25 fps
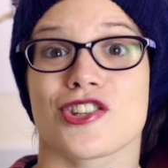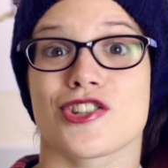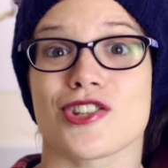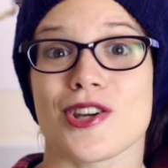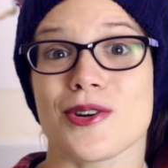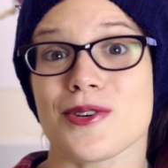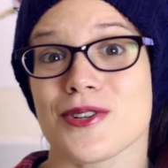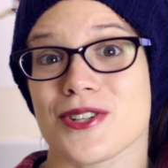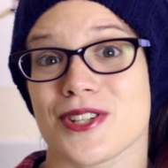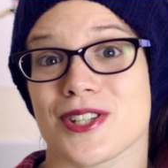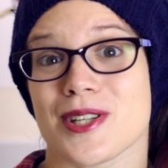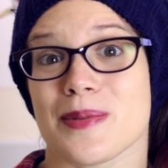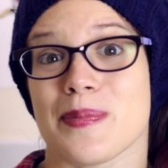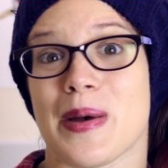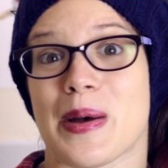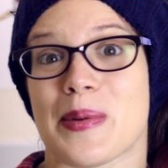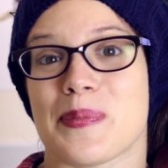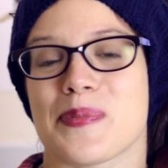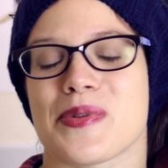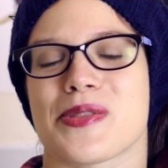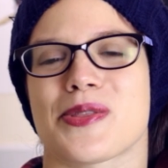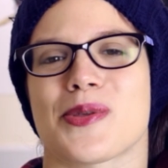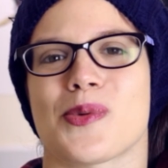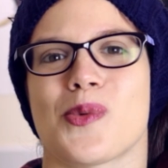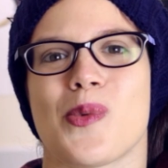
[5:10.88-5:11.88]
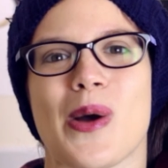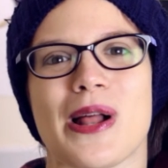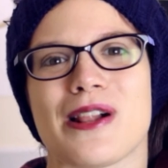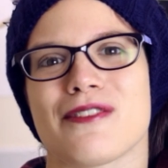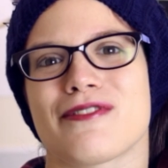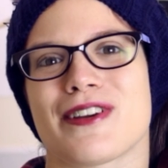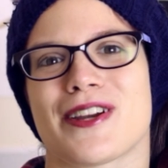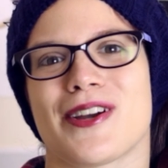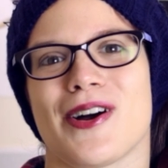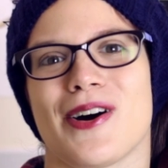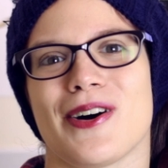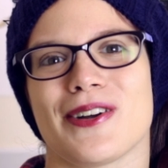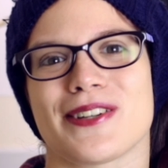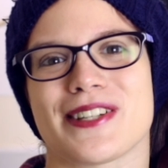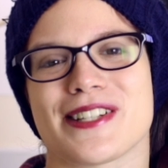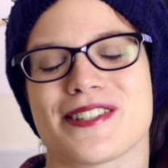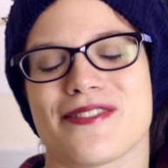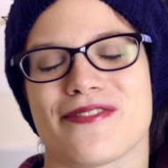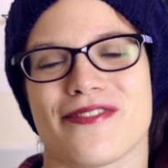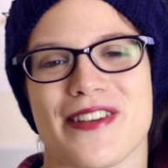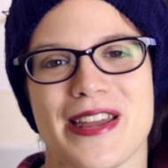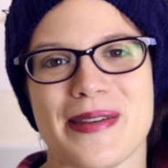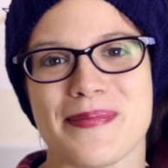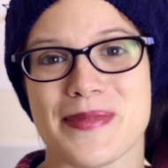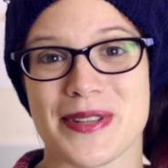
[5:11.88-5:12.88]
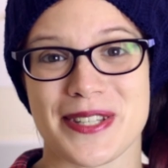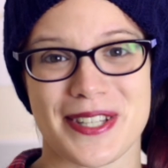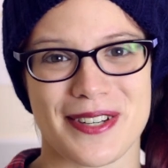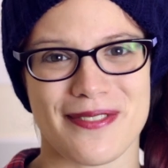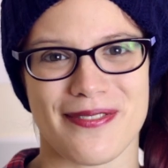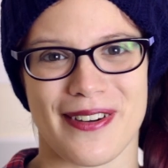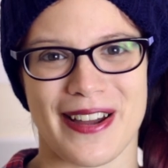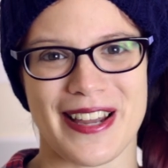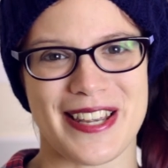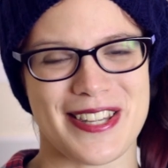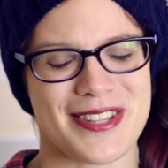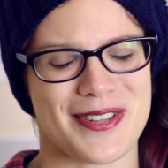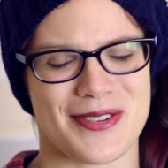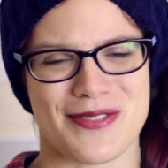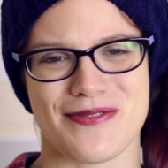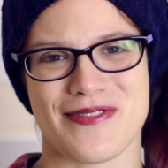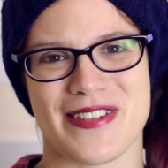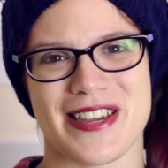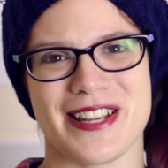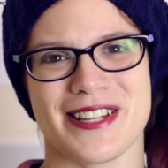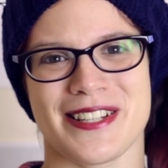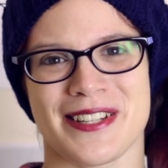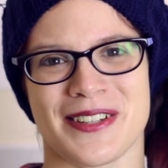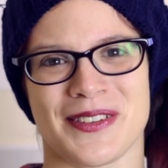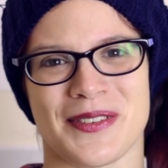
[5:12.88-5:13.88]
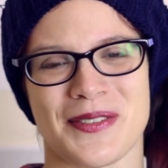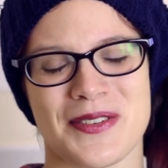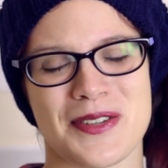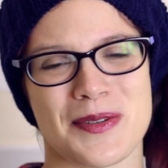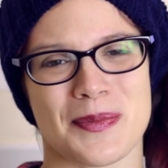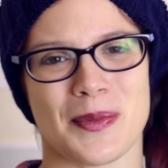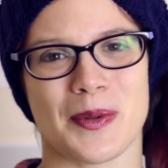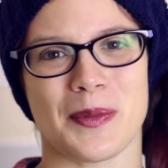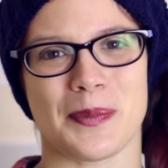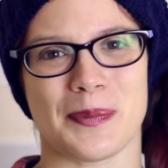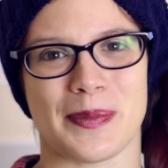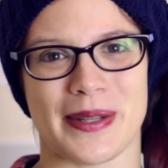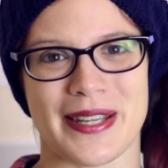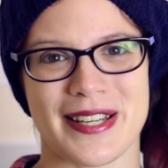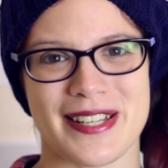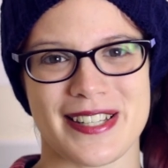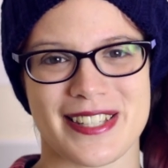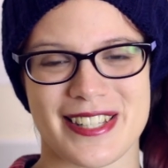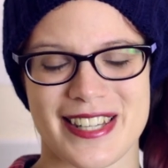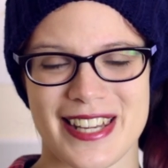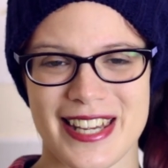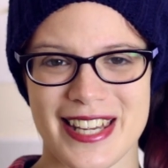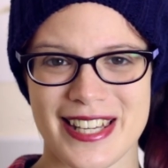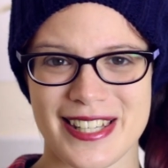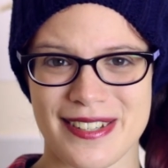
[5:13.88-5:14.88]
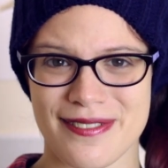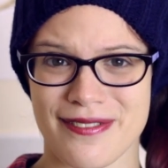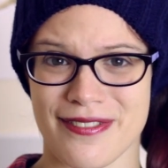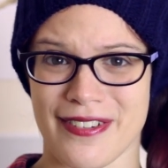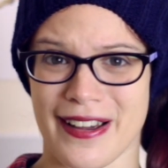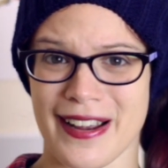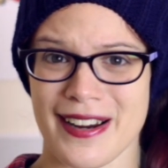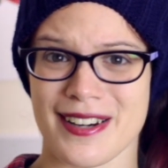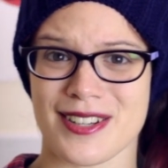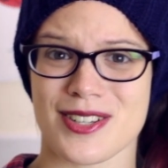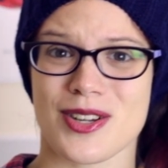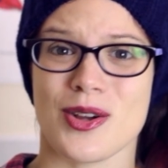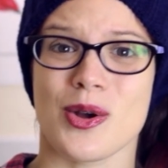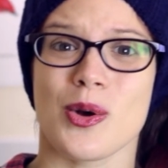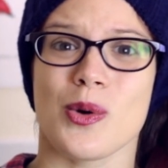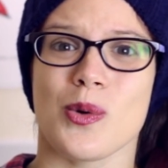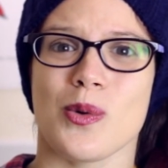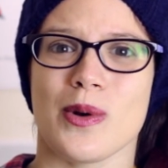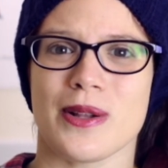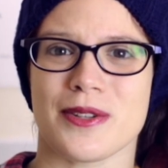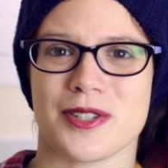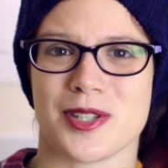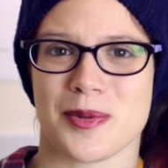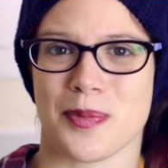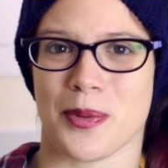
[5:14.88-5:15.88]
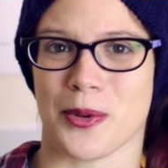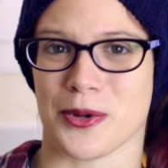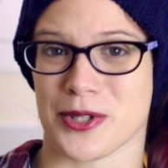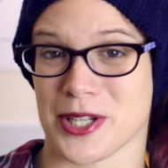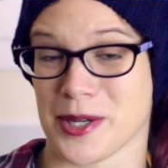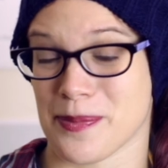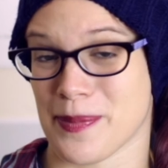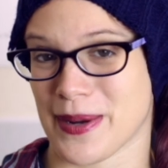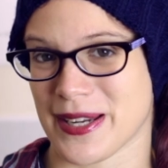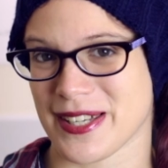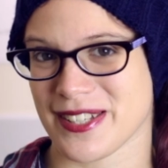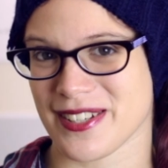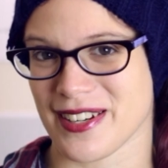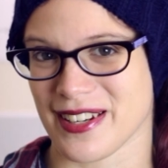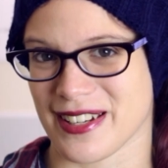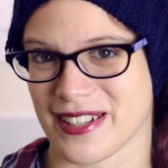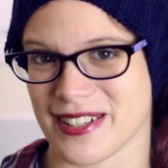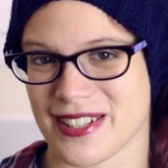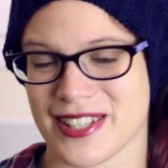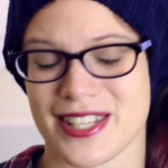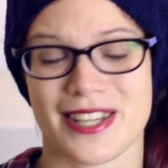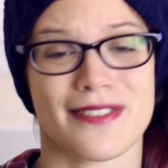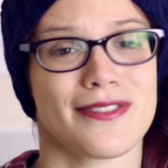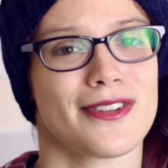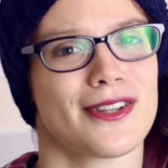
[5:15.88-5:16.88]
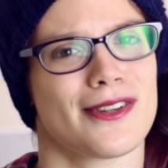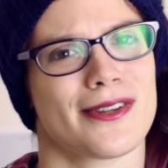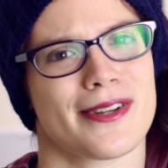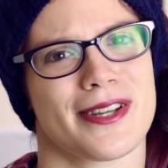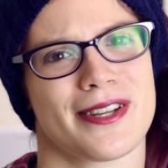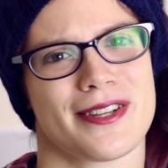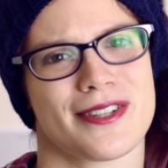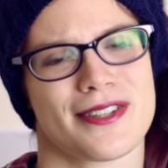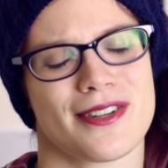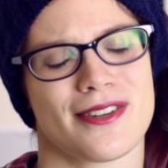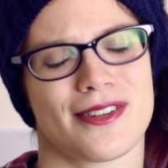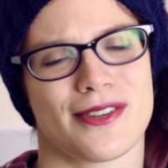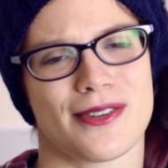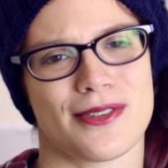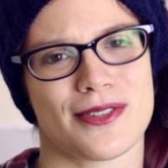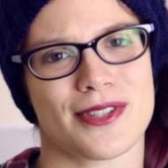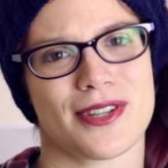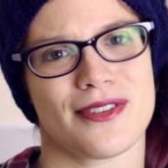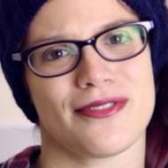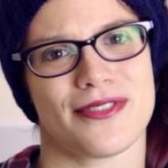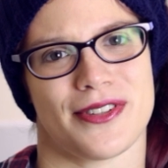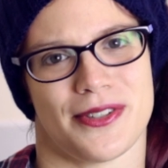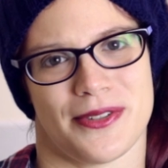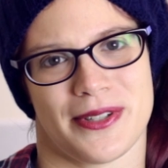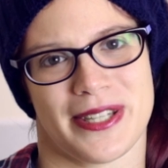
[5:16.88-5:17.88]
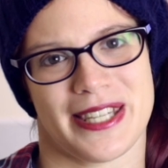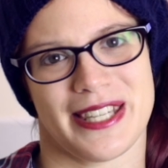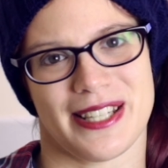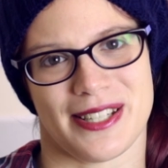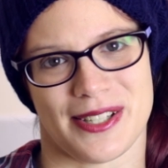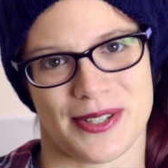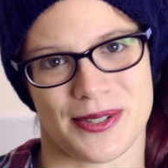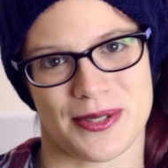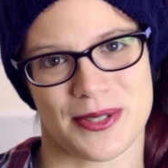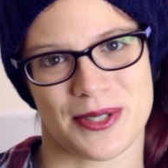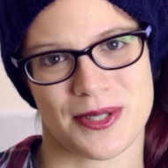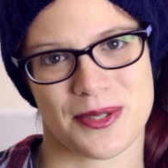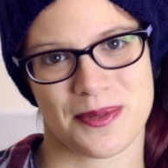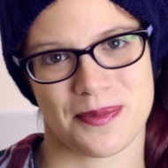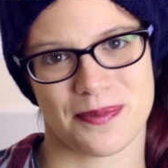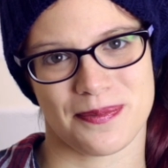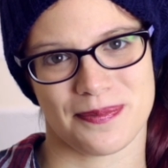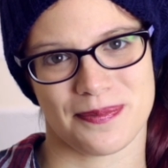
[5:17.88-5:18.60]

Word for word: So to sum up, the well-regarded famous advice of eating off small plates is in fact well supported by science if you're looking to lose a few kilos.